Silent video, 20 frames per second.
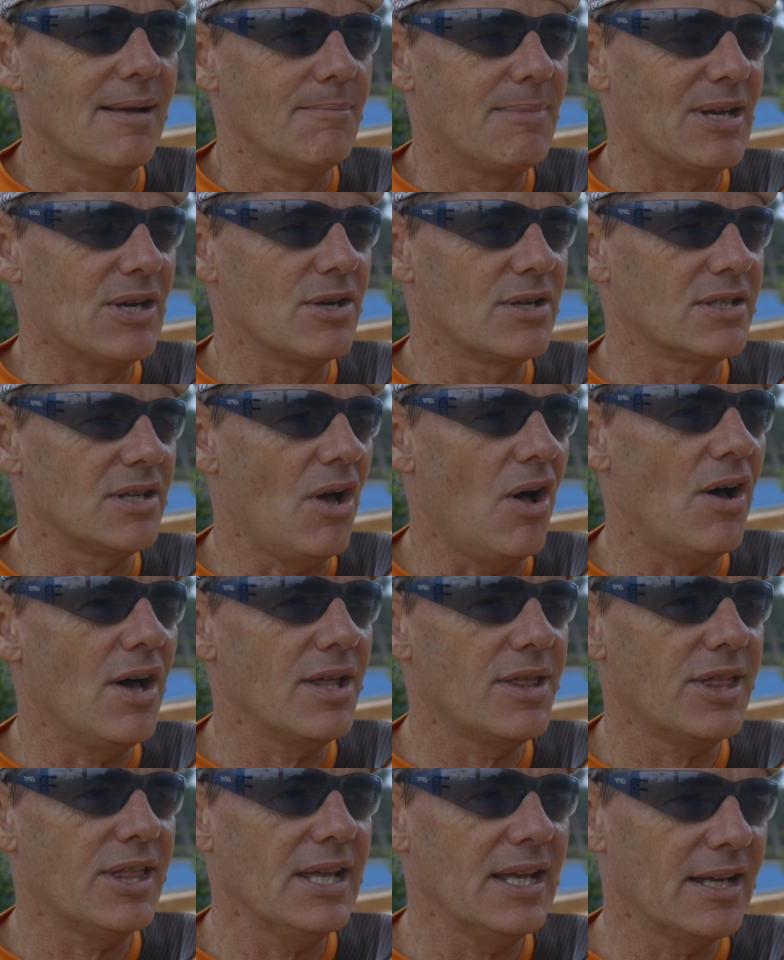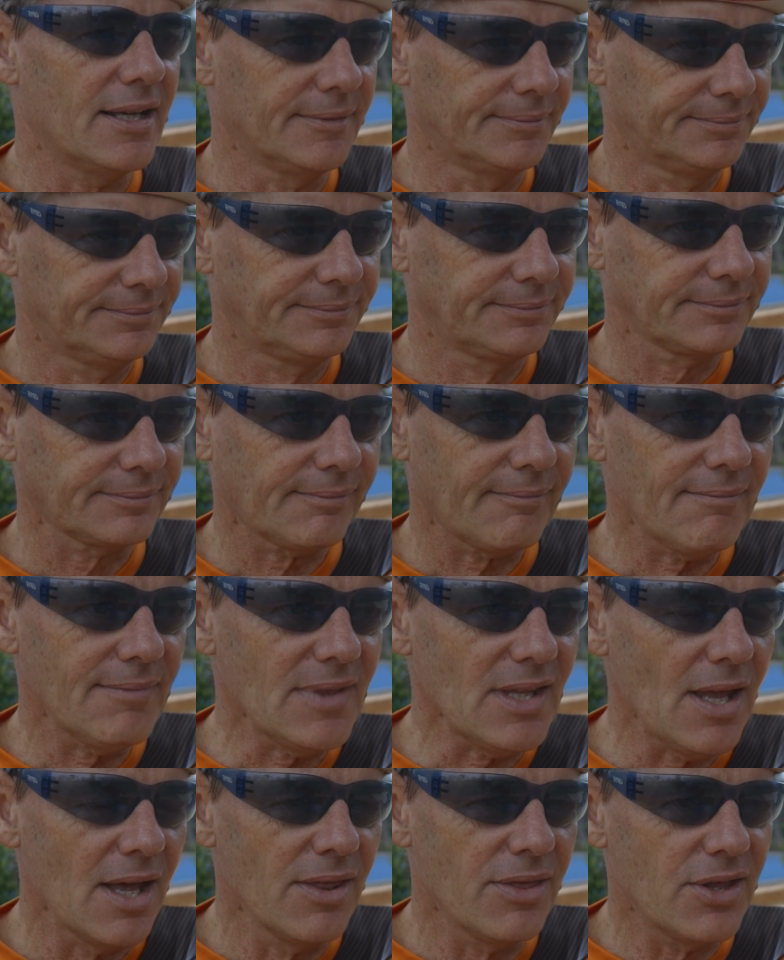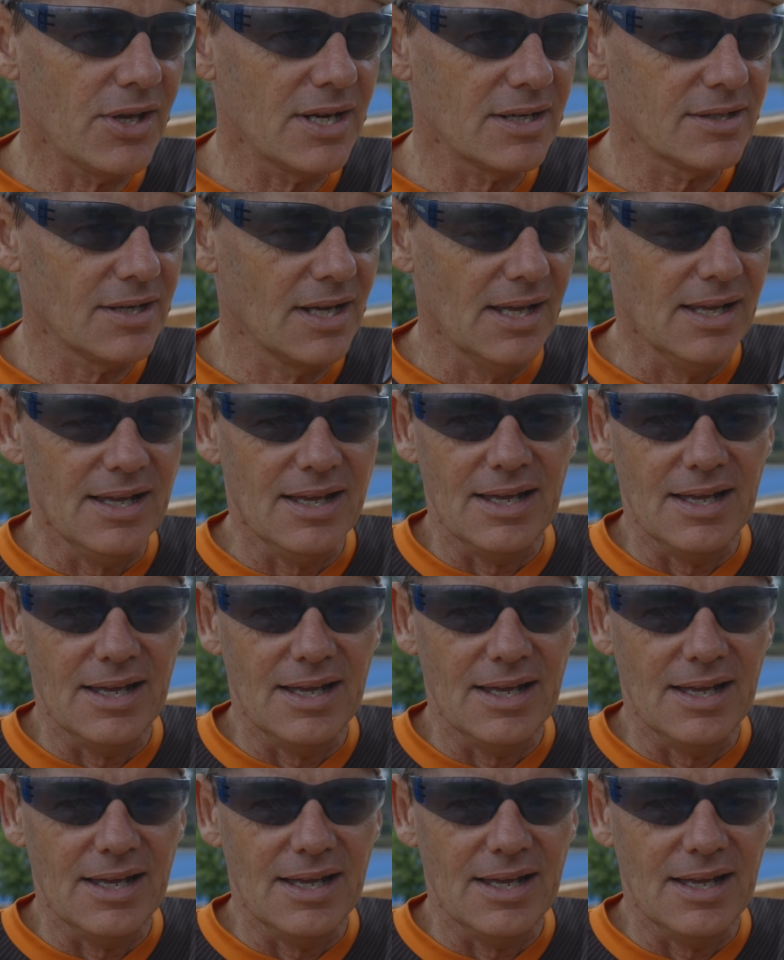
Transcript: Because I think that